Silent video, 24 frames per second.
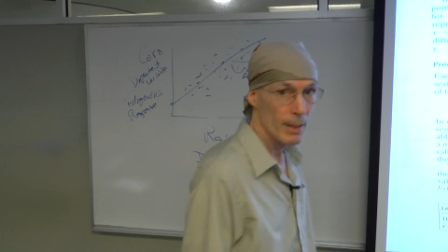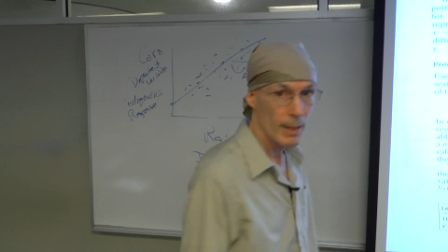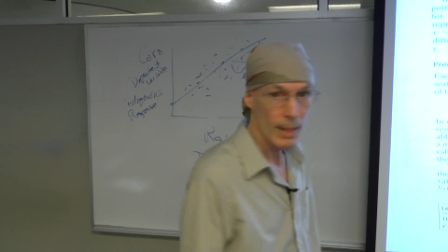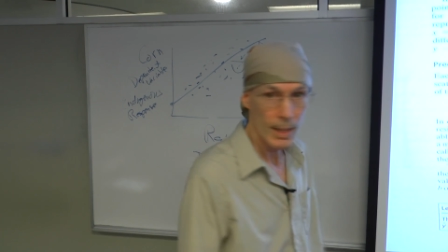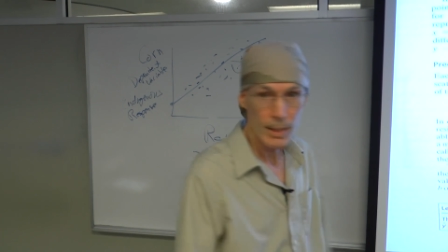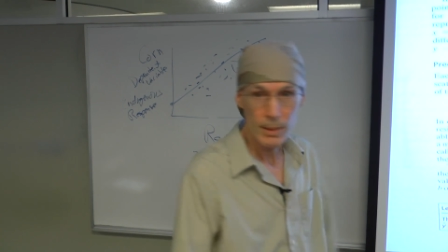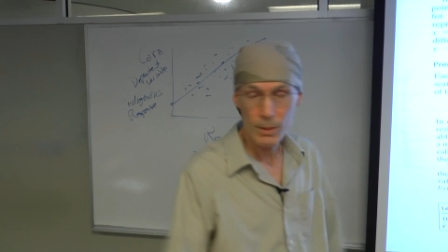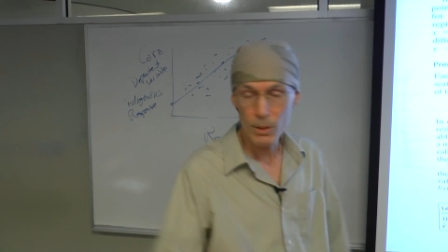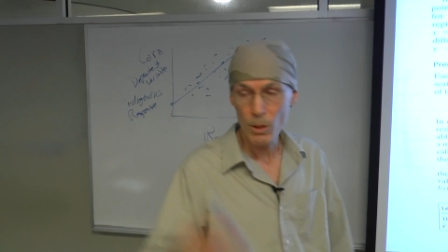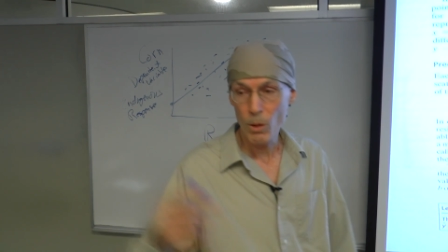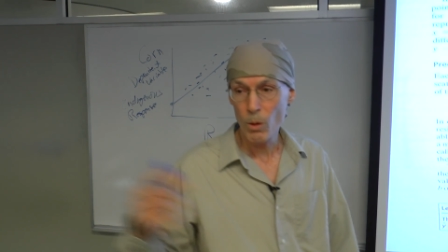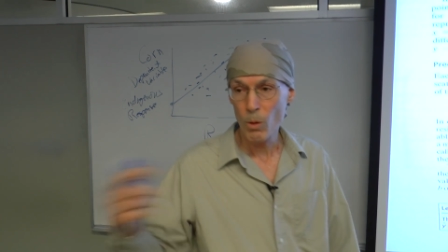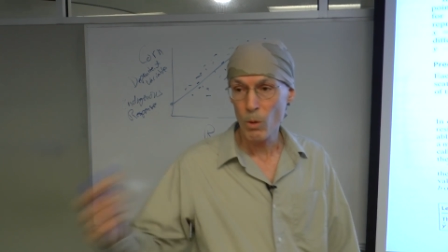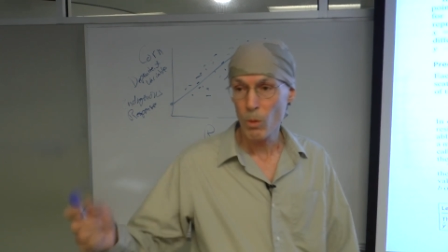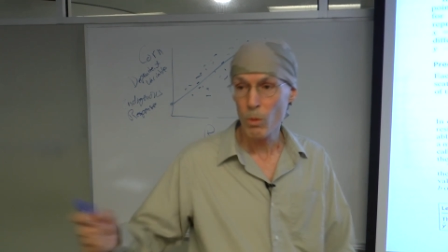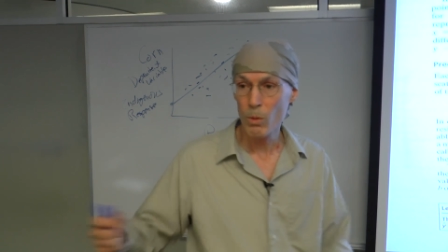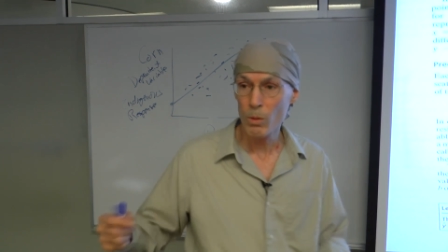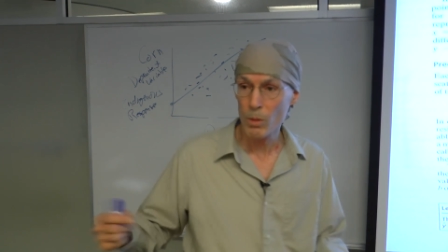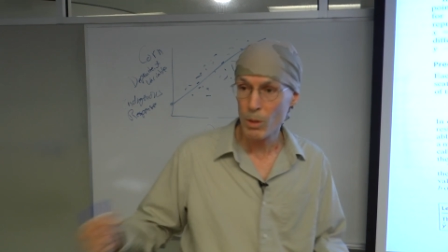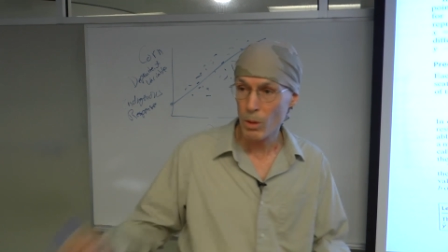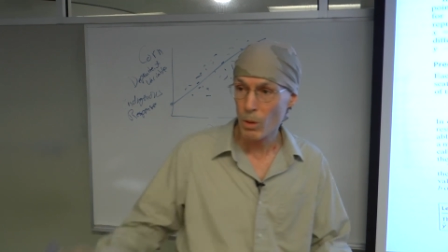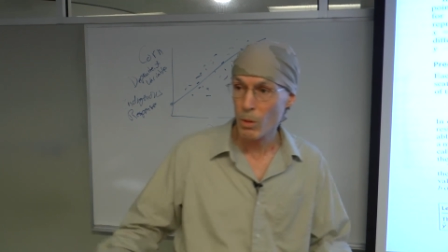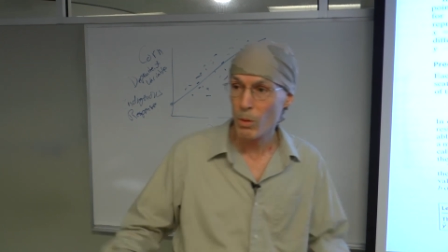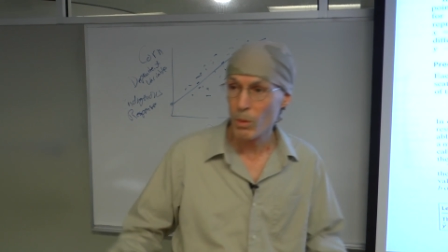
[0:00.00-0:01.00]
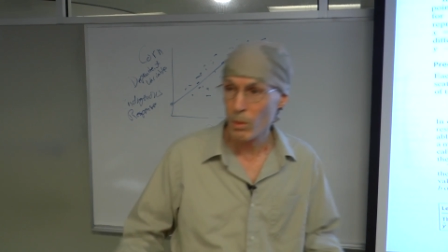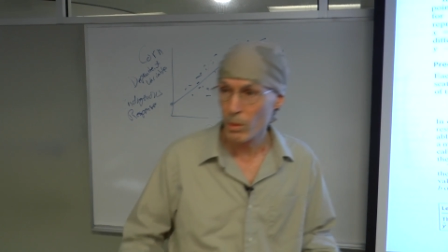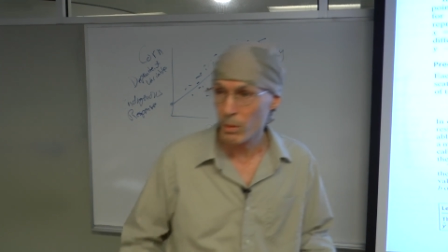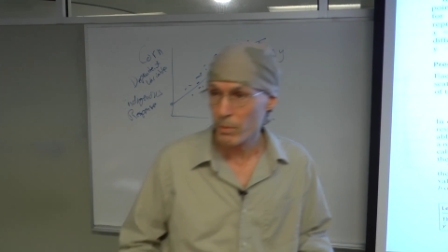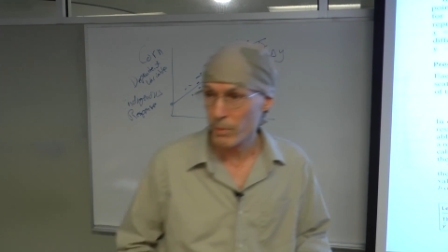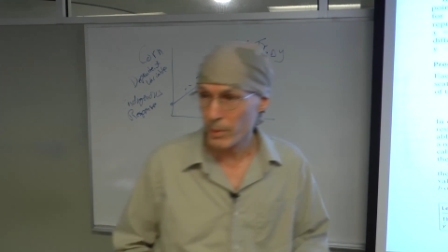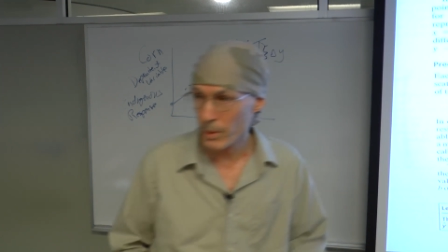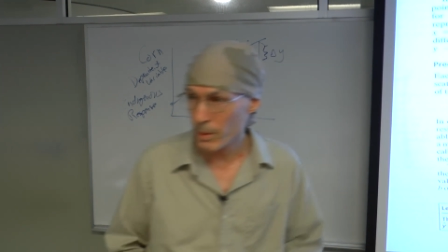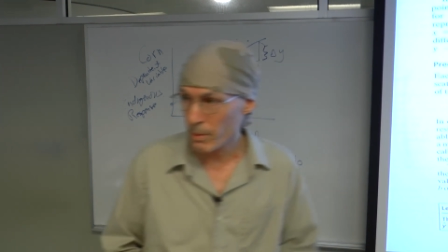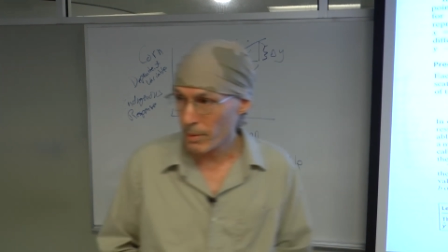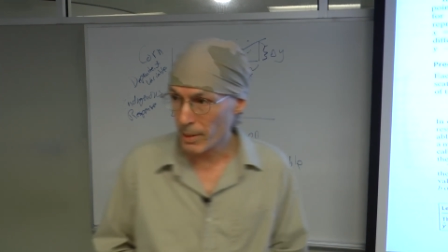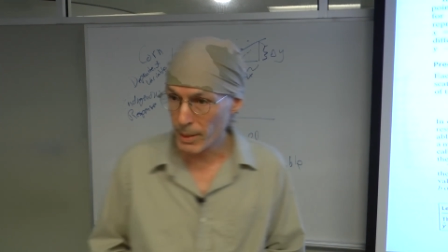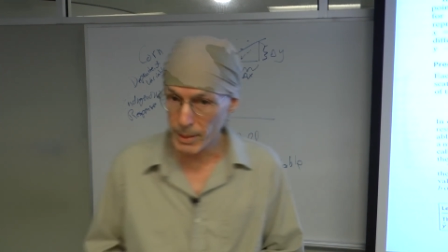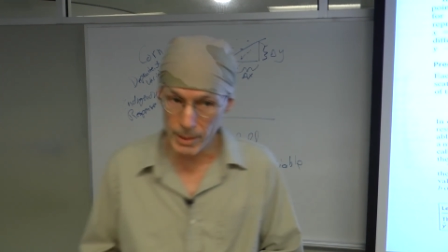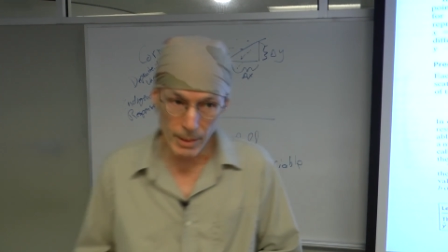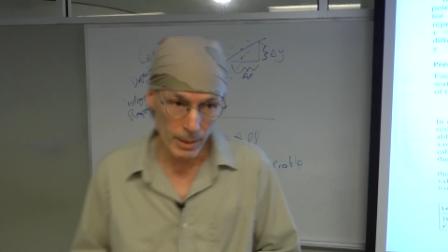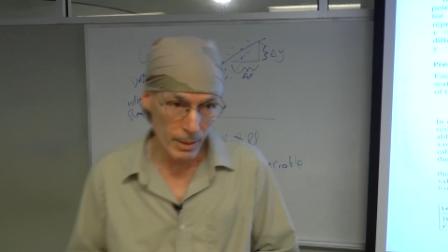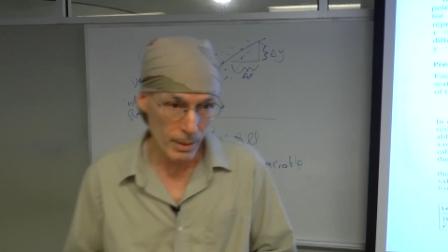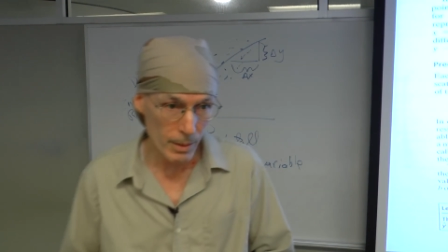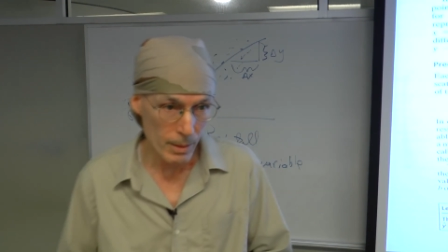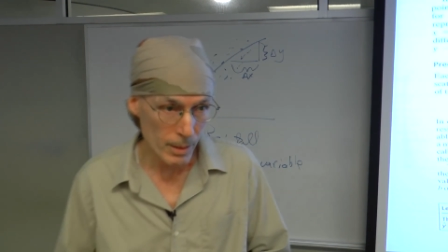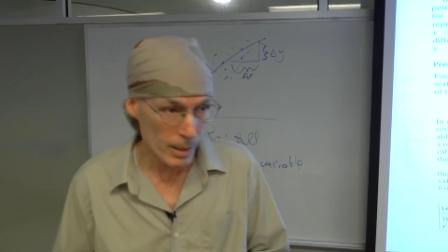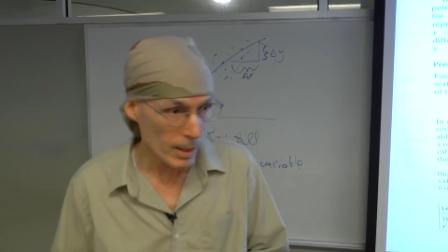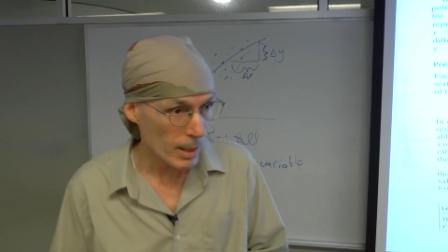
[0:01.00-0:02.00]
and that's the whole goal of
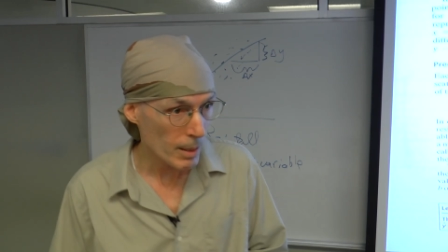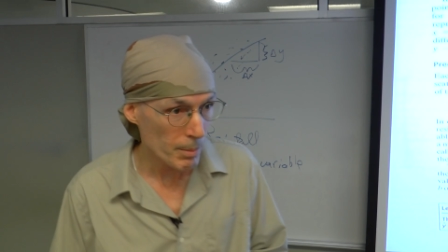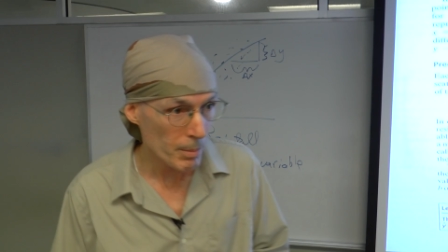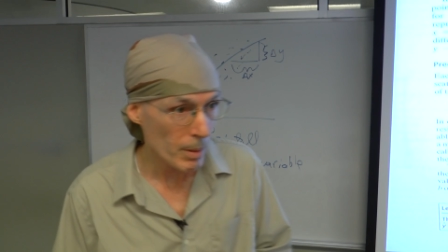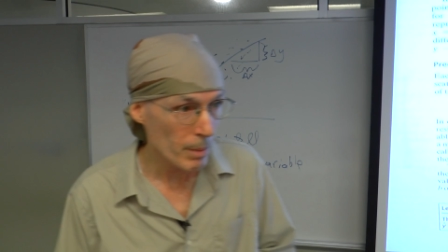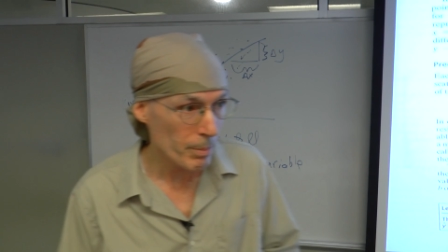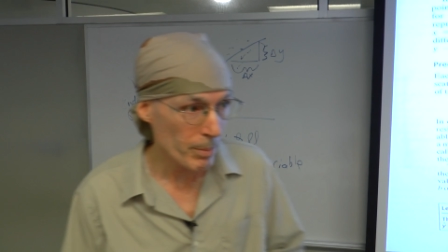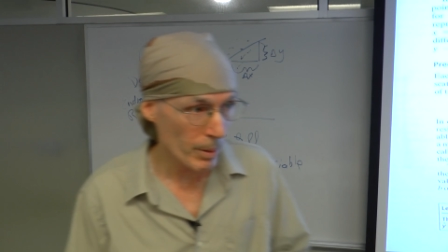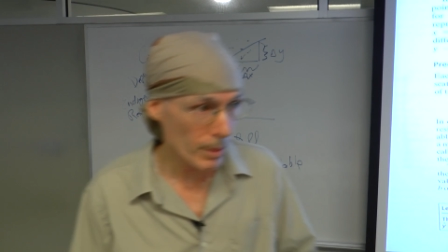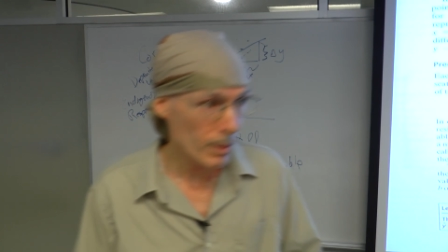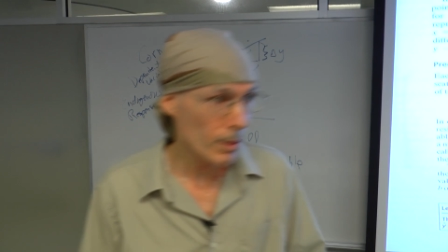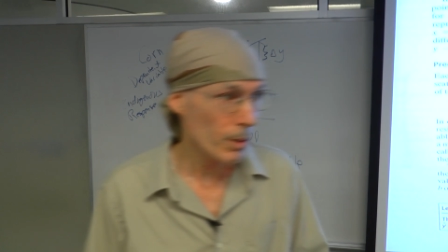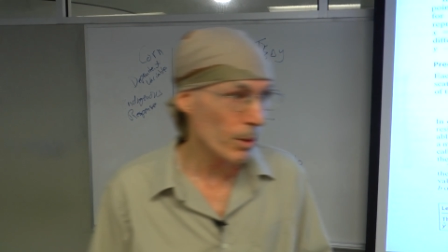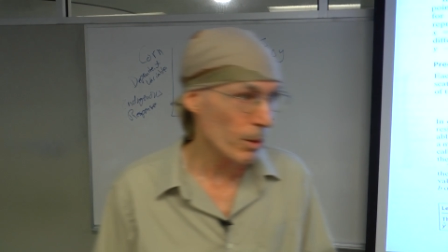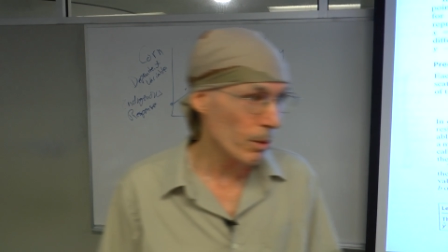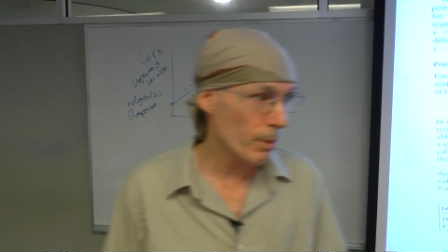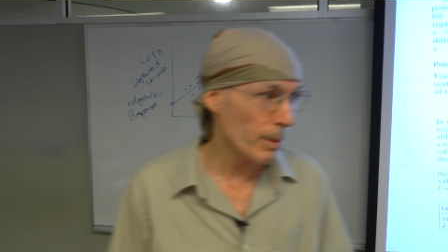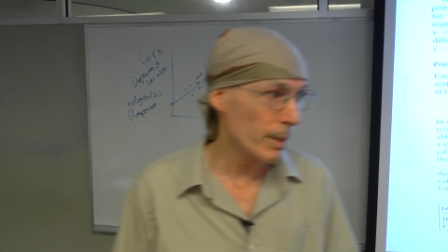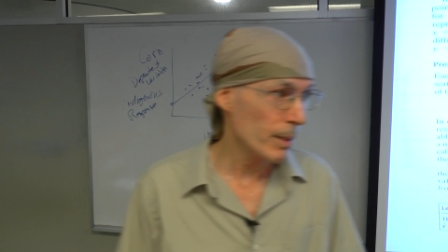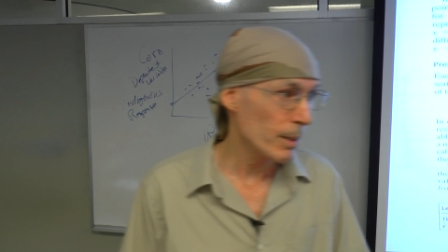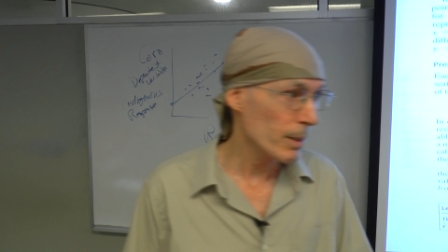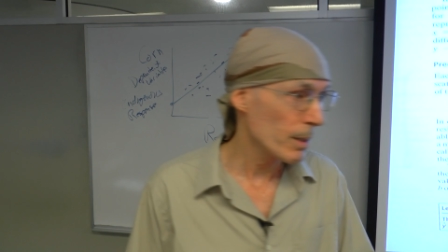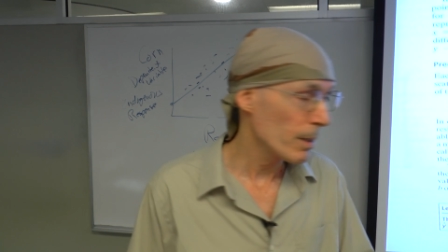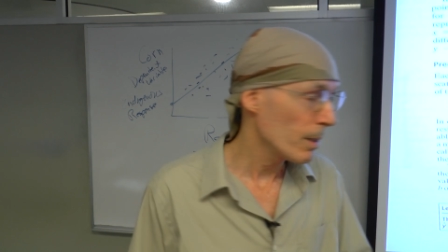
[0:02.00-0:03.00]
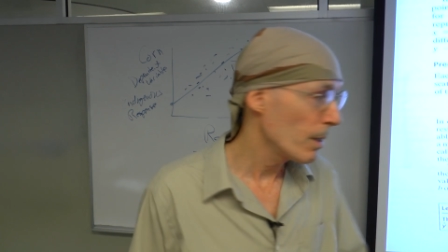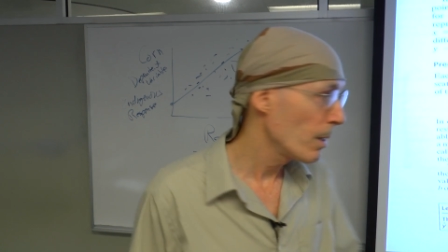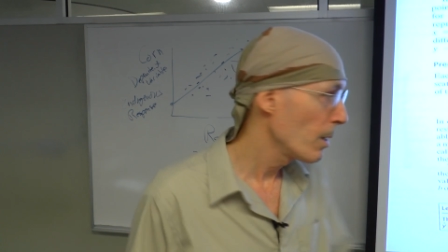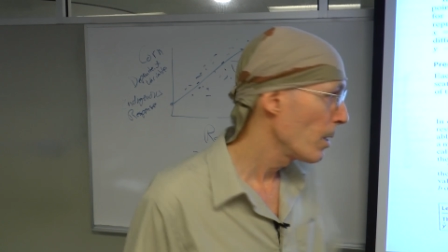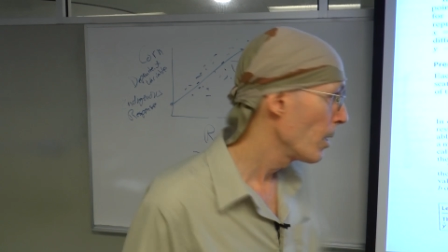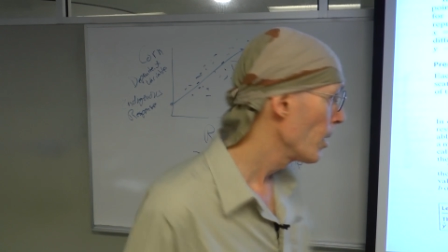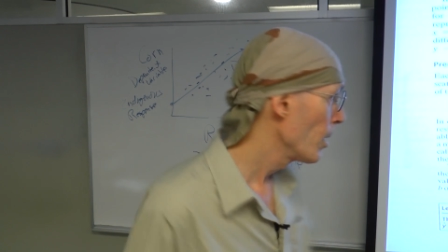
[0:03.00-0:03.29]
regression, to come up with an equation.